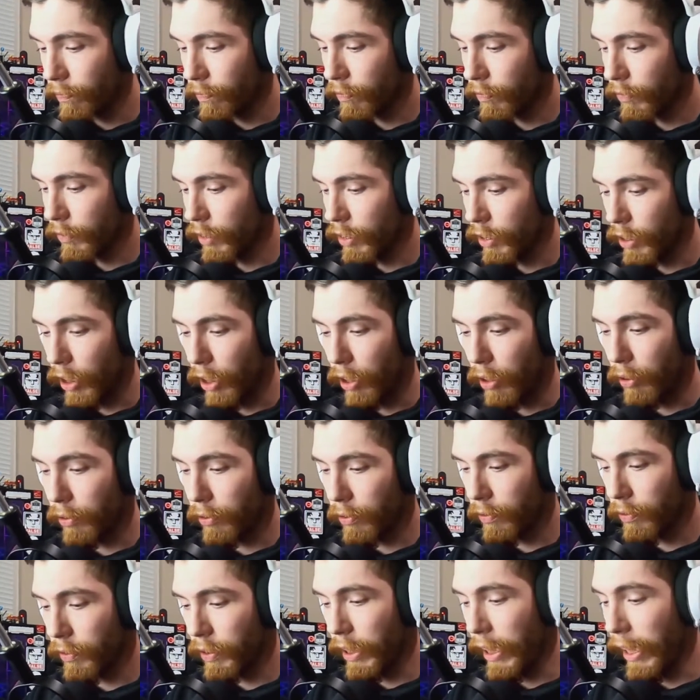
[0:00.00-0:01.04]
so
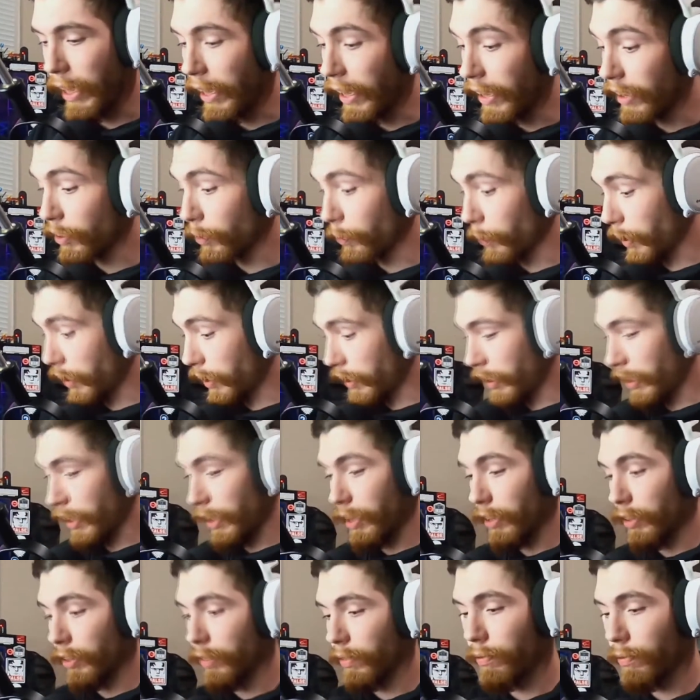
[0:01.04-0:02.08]
in this one
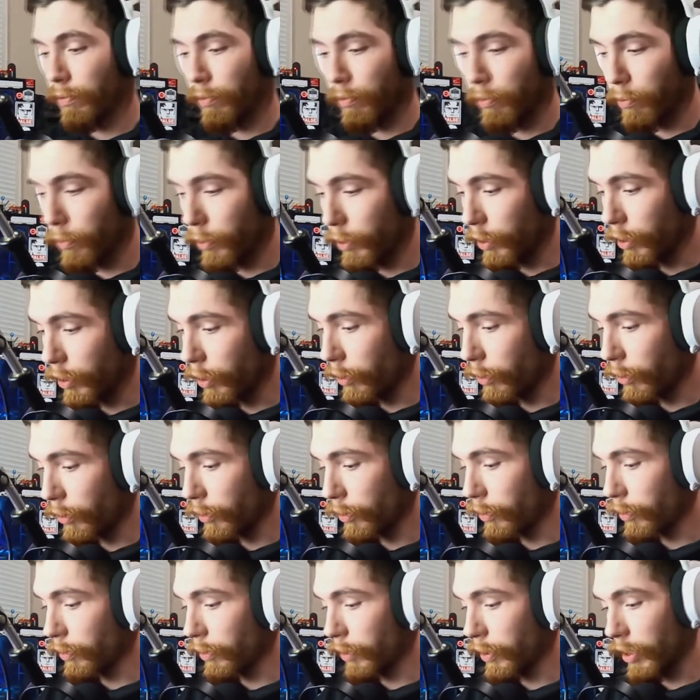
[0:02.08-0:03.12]
here, we'll go
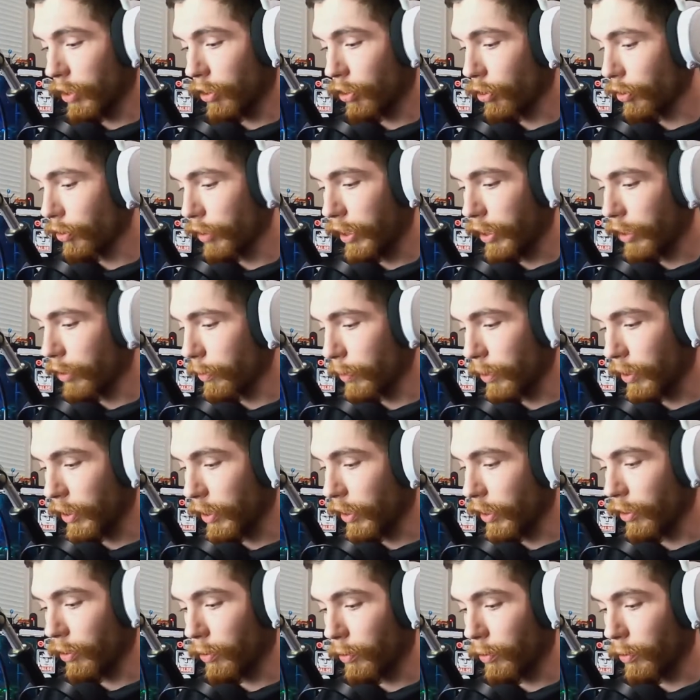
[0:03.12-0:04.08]
through and I'll show you guys what's in this one.